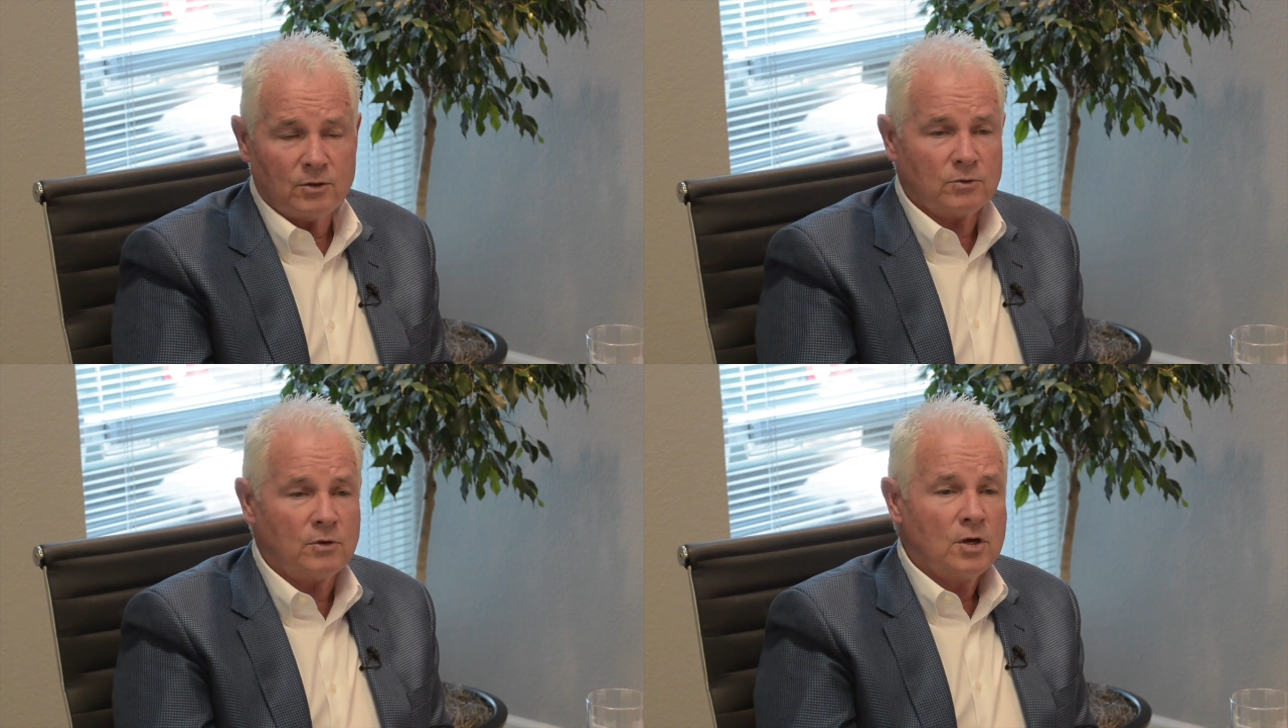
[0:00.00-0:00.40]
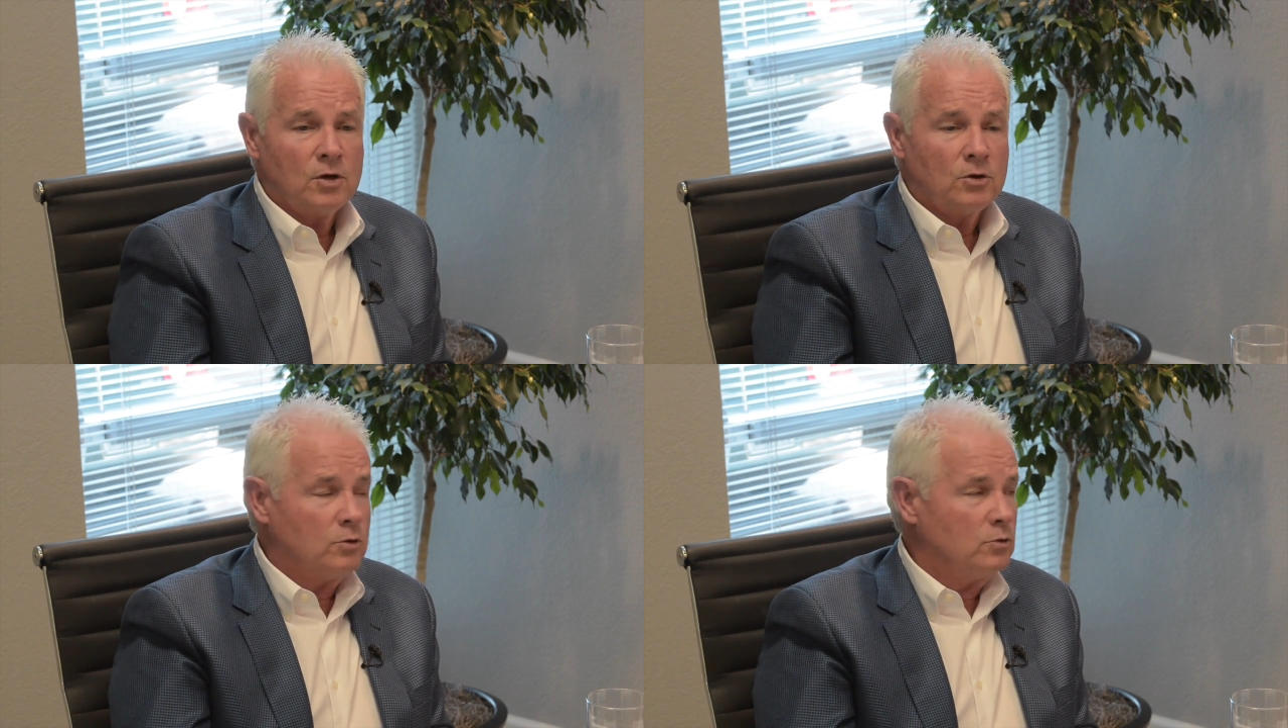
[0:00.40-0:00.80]

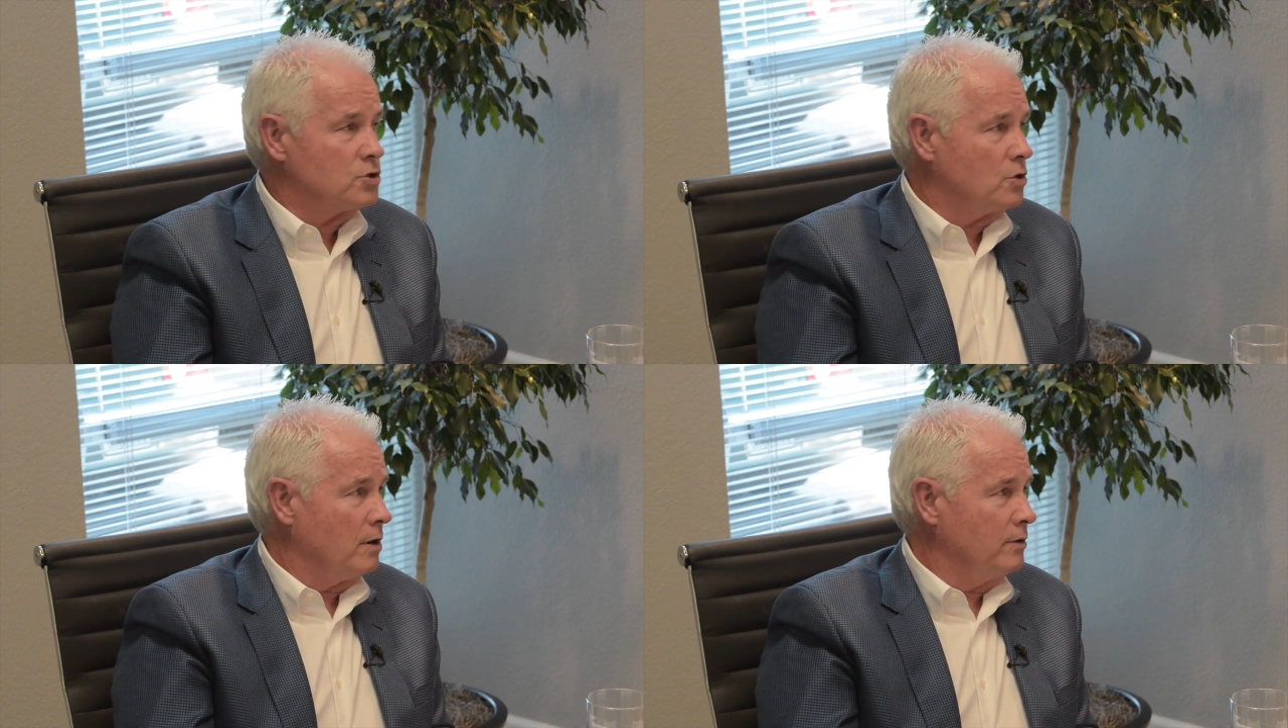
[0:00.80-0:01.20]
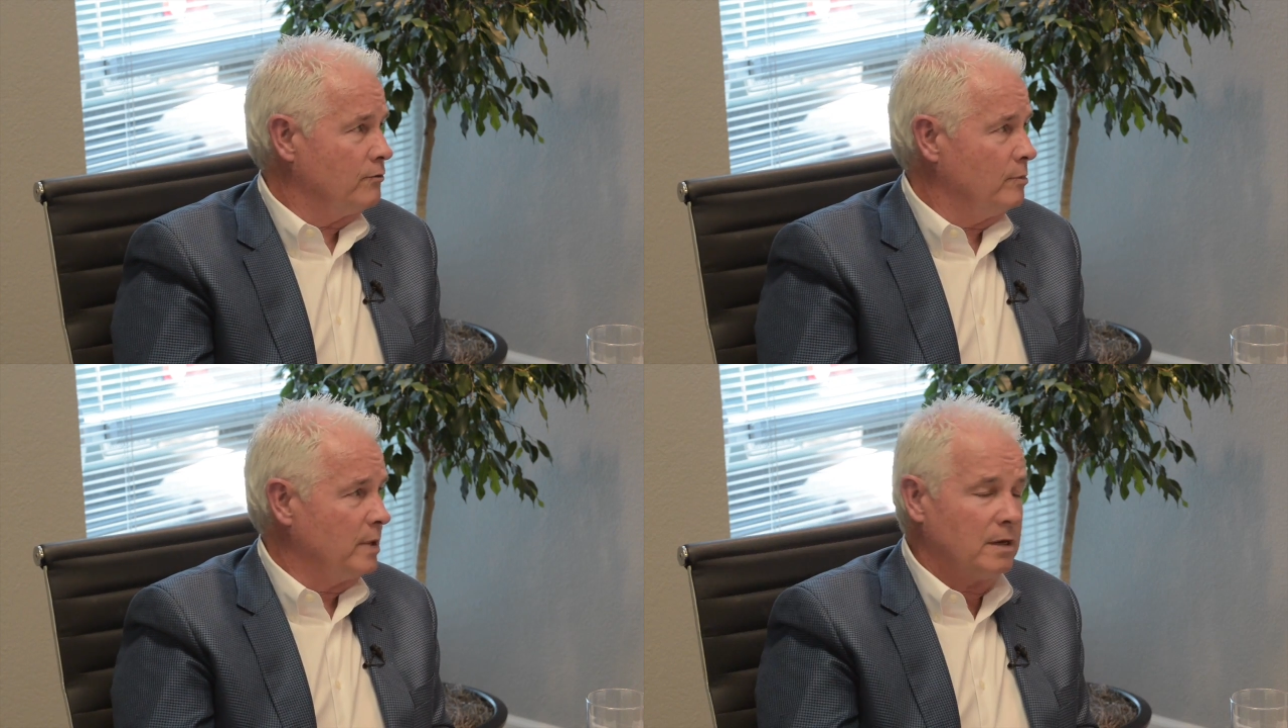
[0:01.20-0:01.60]
who started
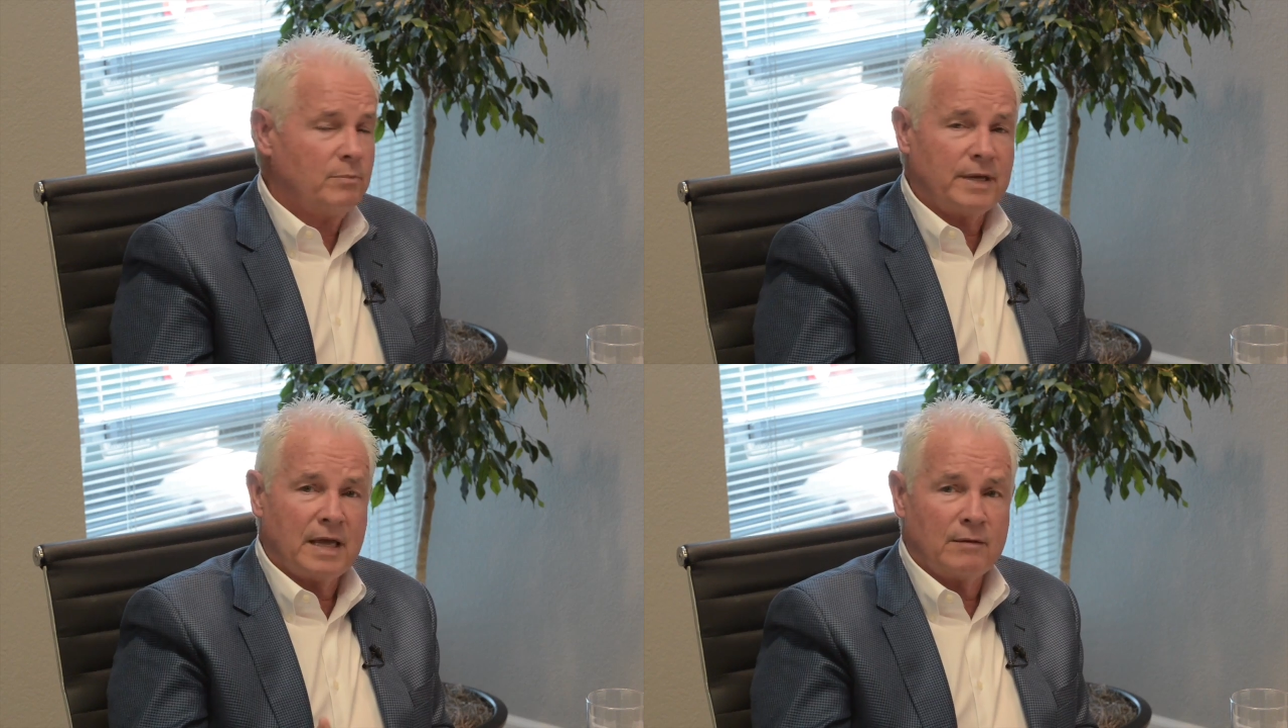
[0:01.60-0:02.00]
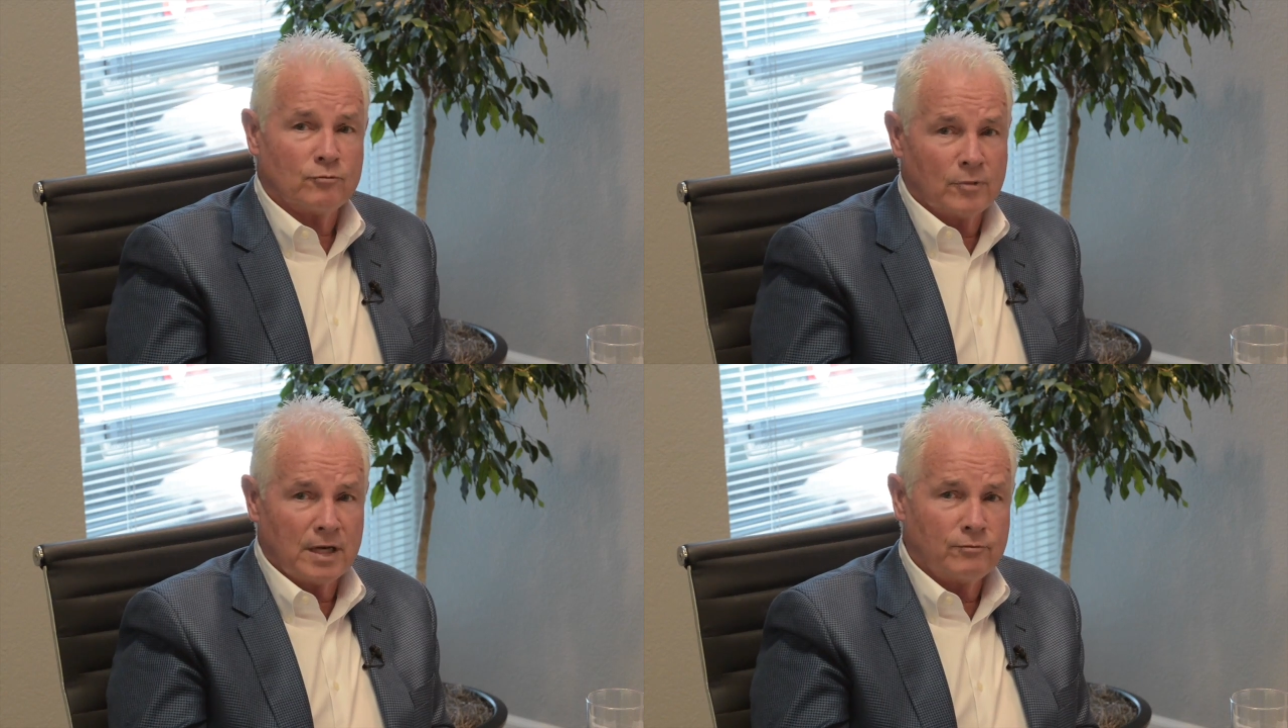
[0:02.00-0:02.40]
for me and became
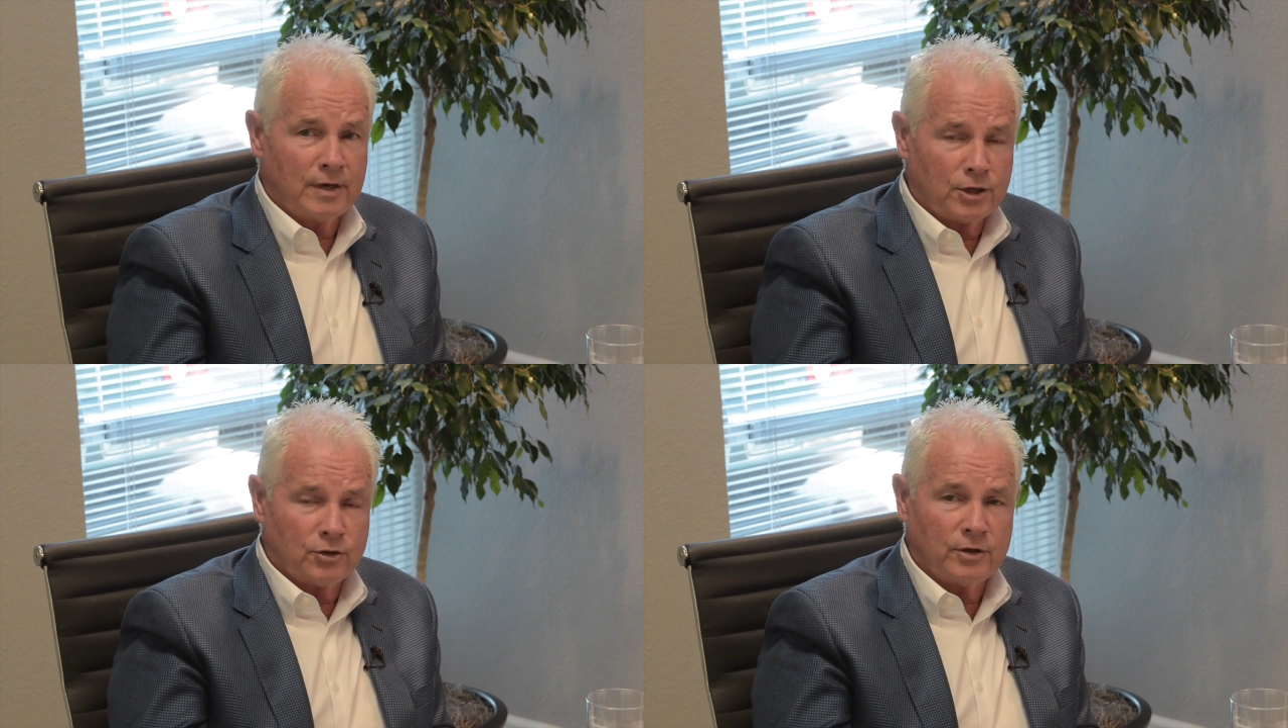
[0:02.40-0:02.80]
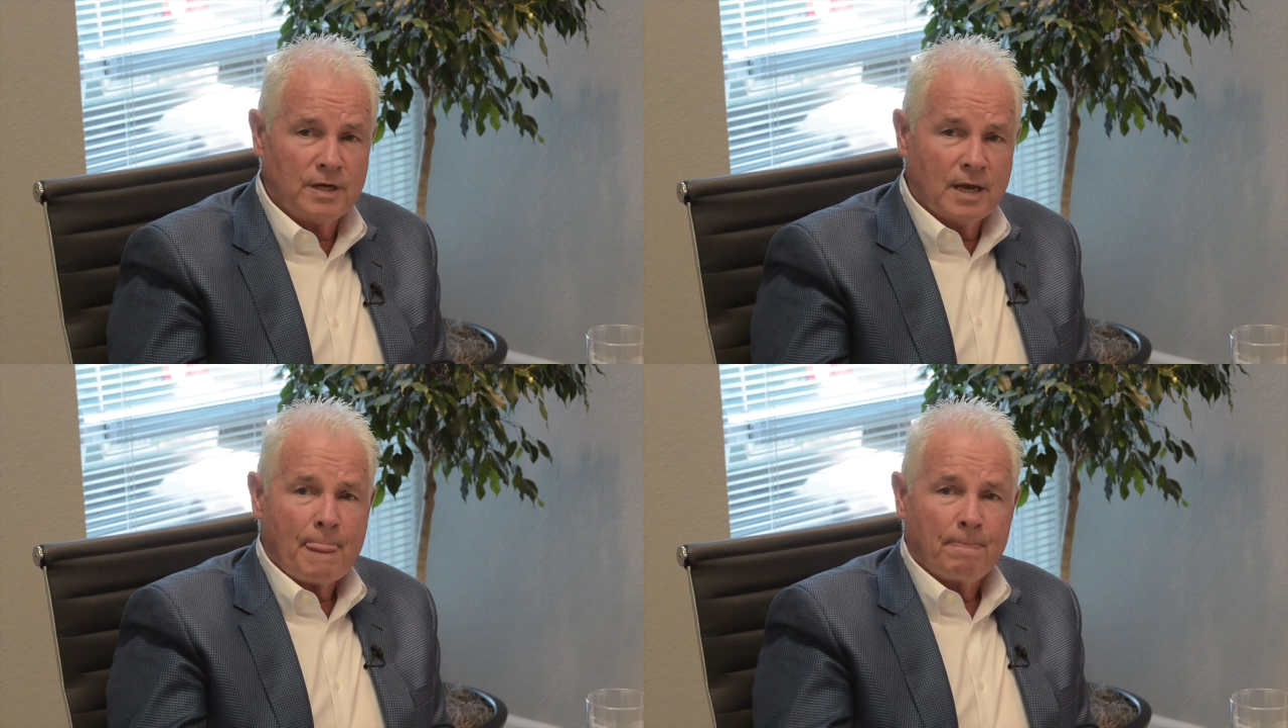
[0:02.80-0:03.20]
really, really good.